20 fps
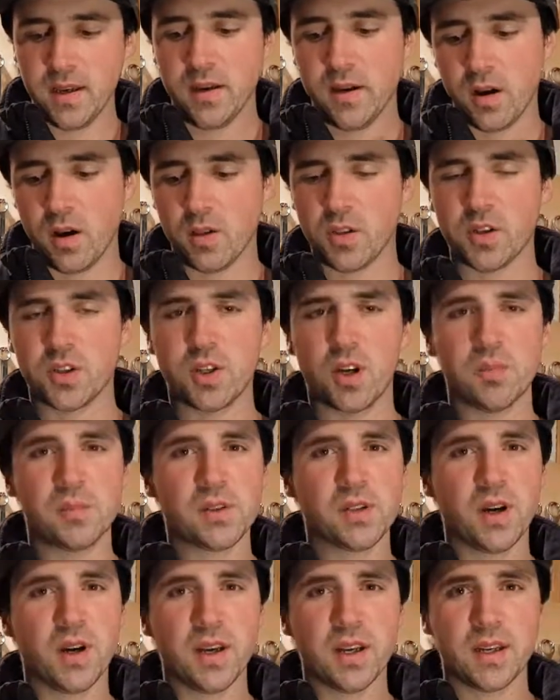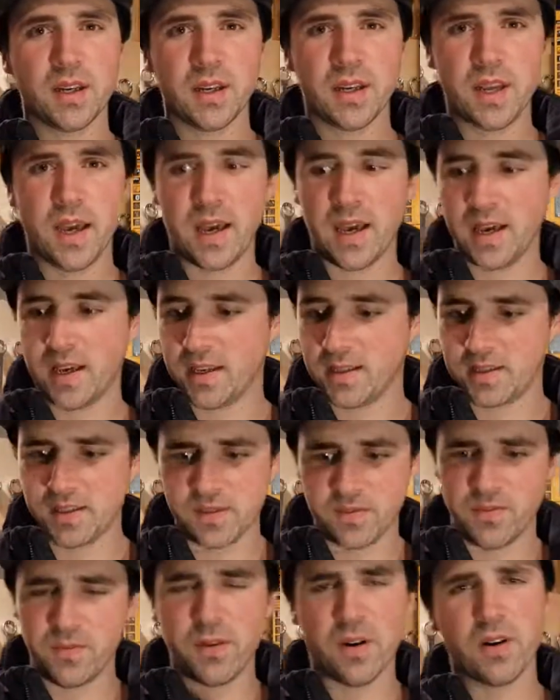on the job site. It's
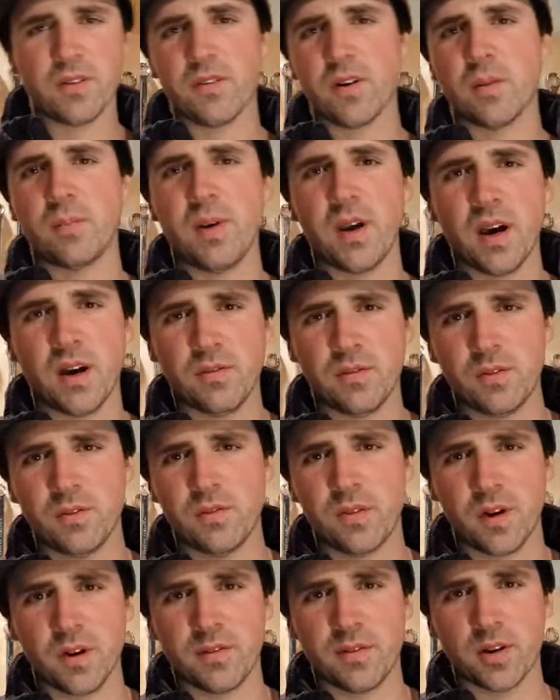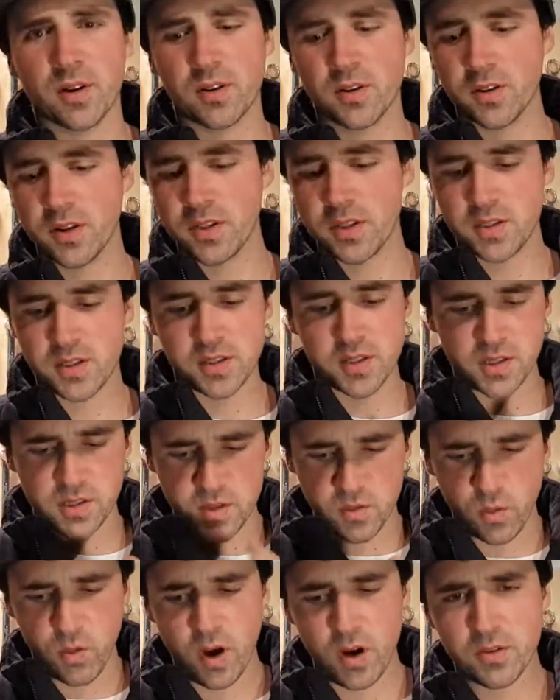very, very powerful, very, very good. It's a
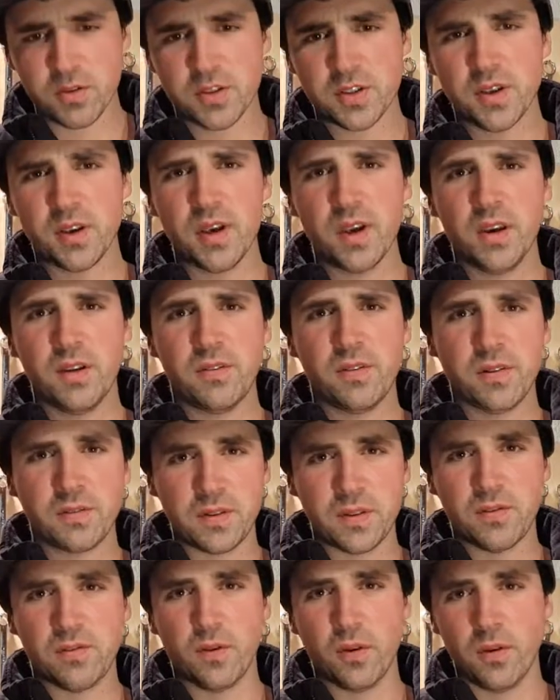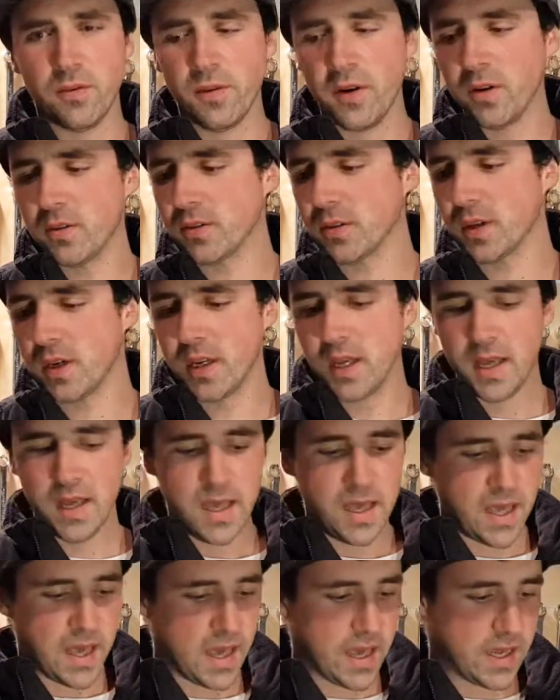DeWalt 54 volt,
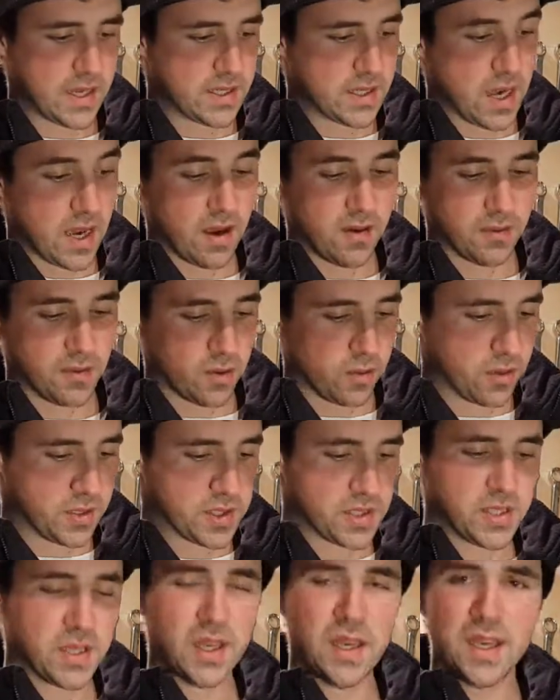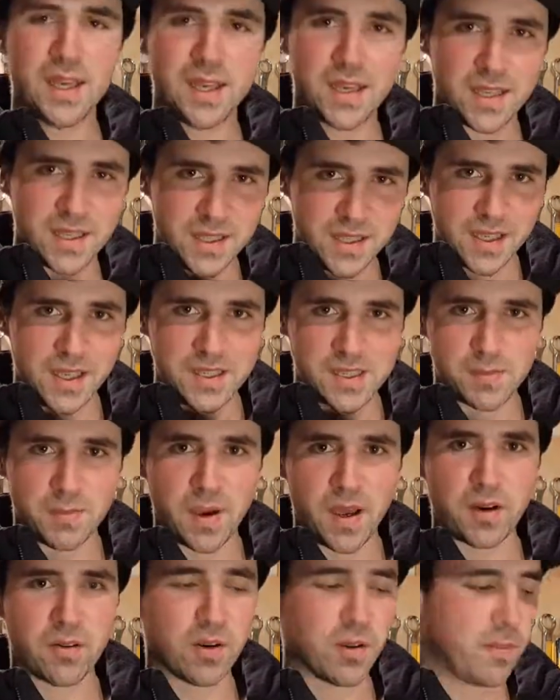and of course it's
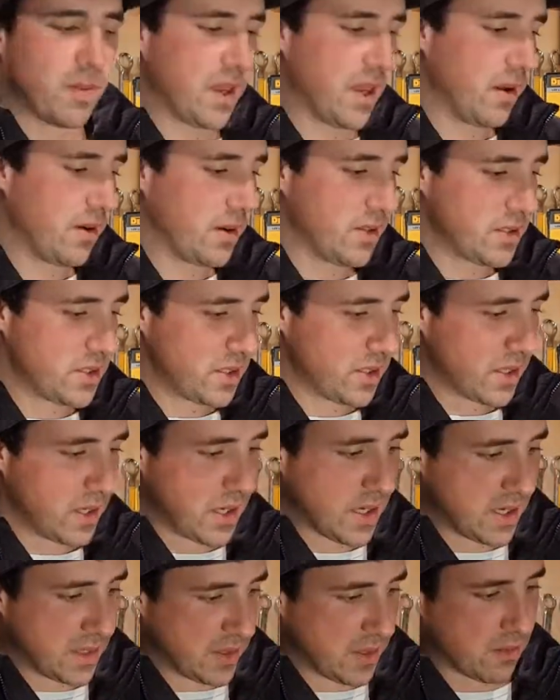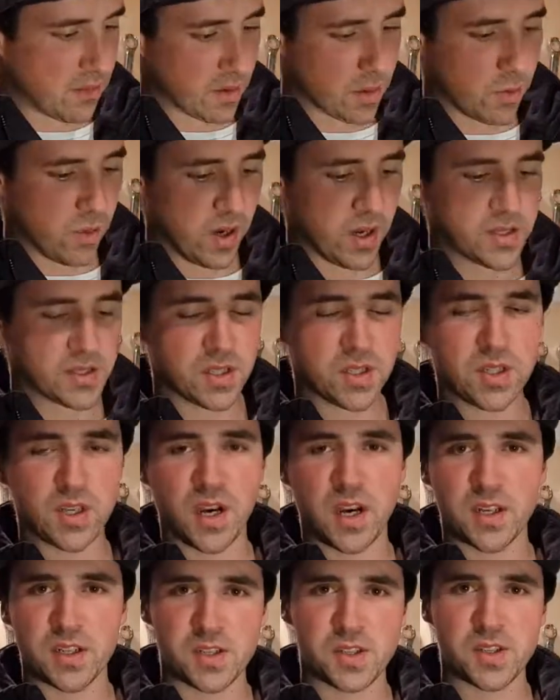battery powered, and that requires a
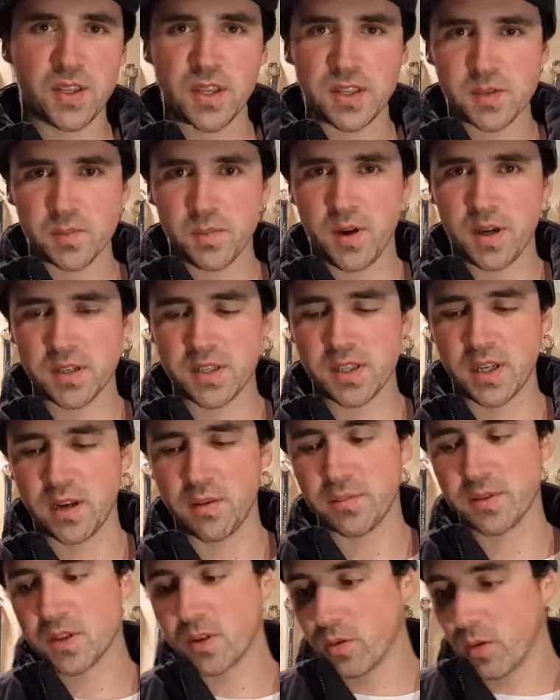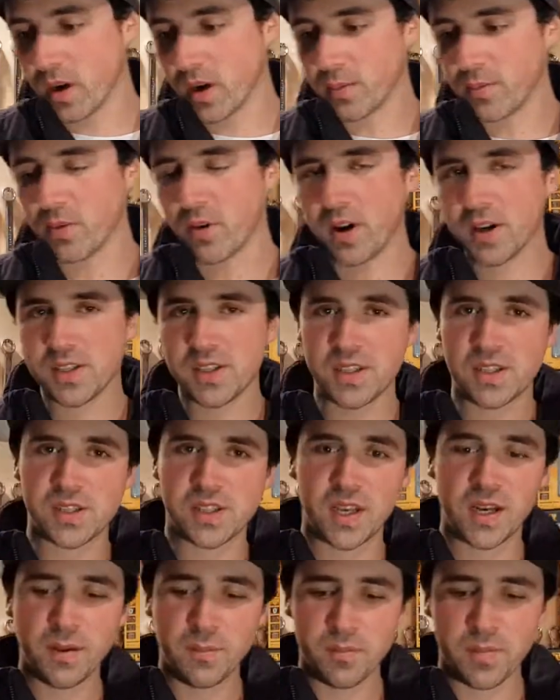charger. So that's my setup. It's quite a pricey
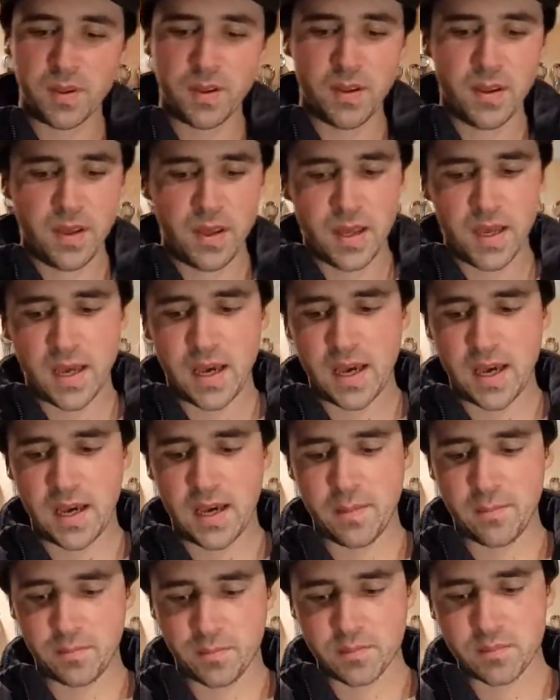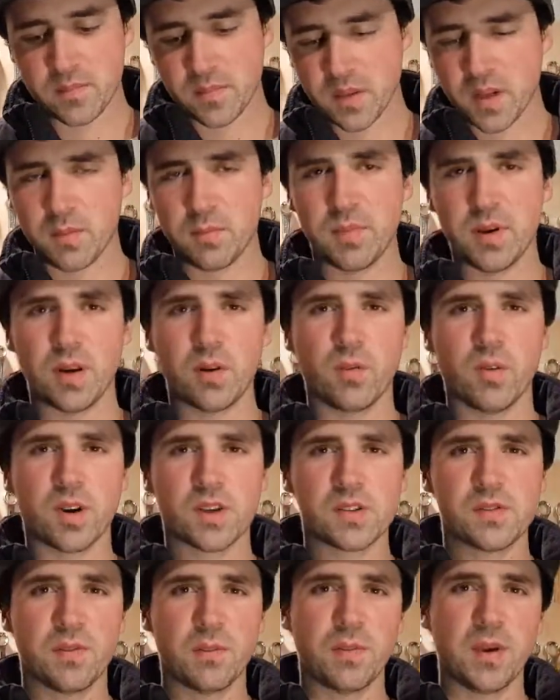setup, but it
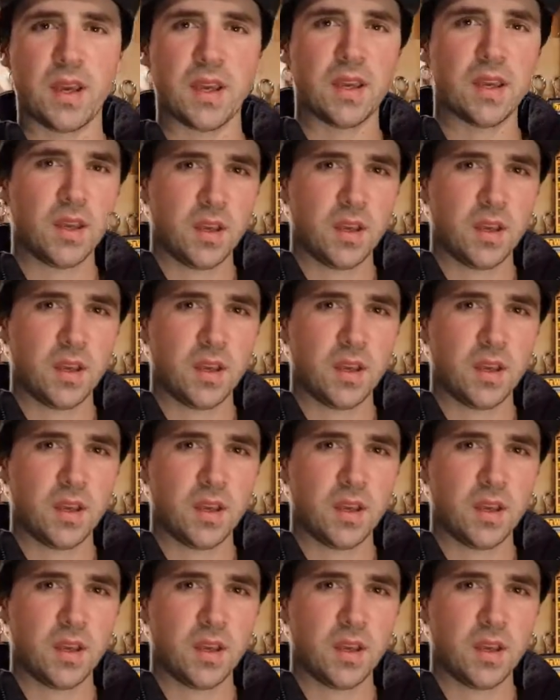works for me.